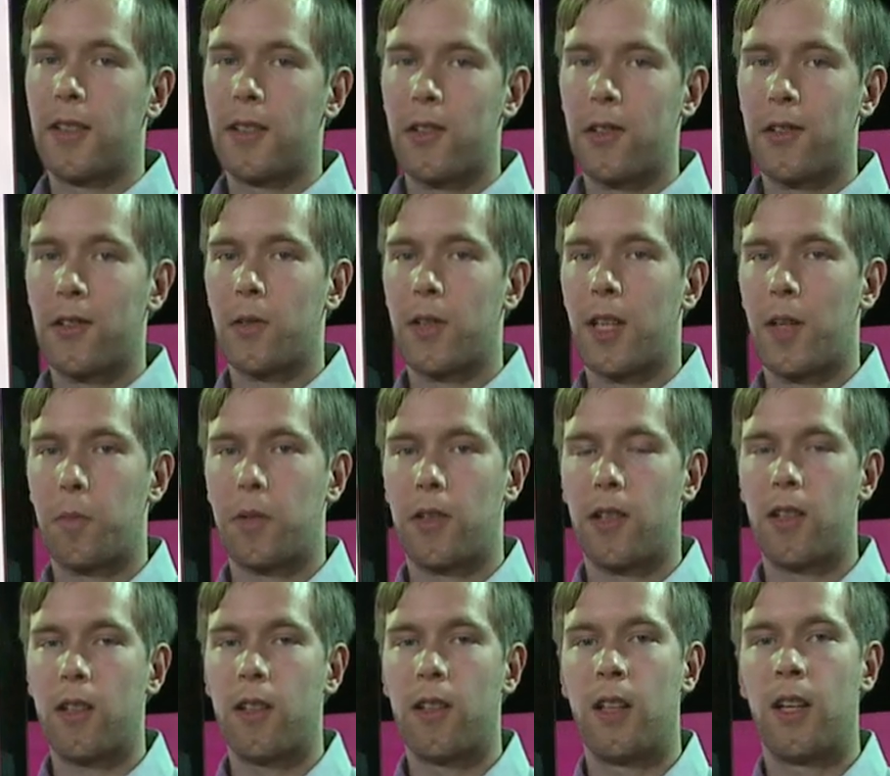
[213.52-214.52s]
than the cost of
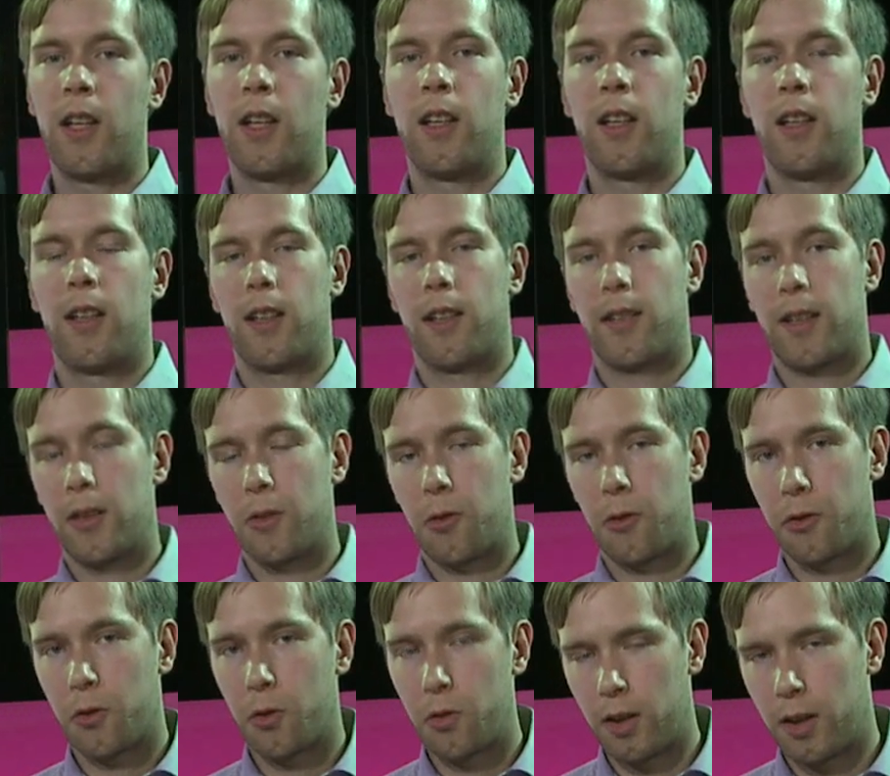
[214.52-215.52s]
capital, then
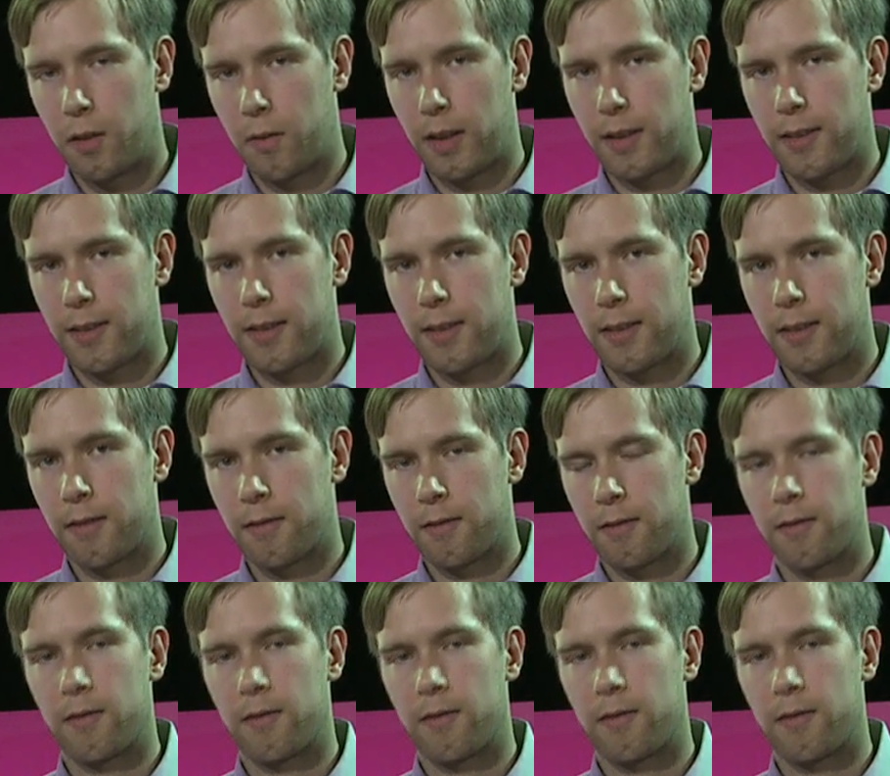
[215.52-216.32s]
you should invest.